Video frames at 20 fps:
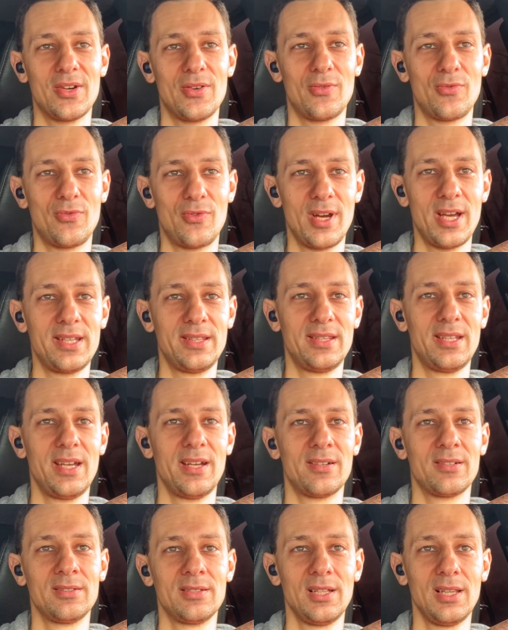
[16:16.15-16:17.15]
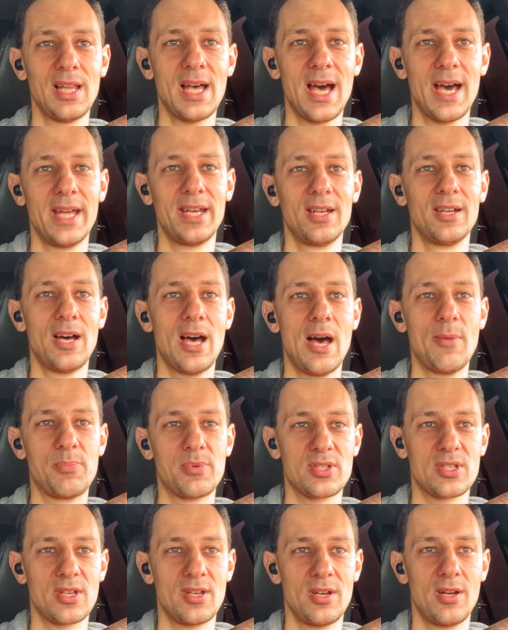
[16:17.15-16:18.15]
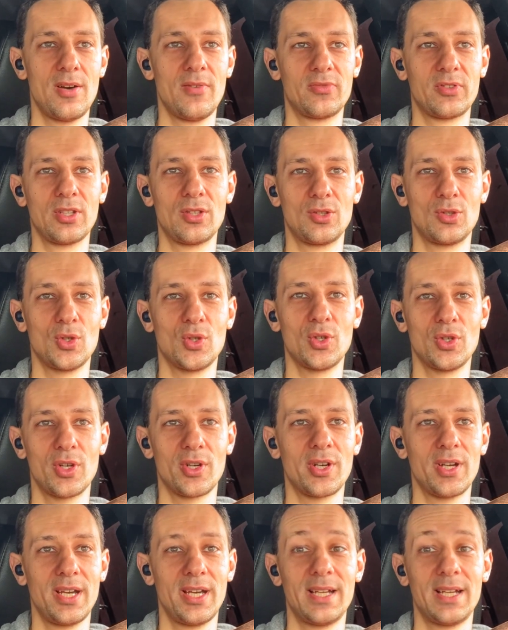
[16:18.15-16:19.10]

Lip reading: right there in the lot opposite of the door.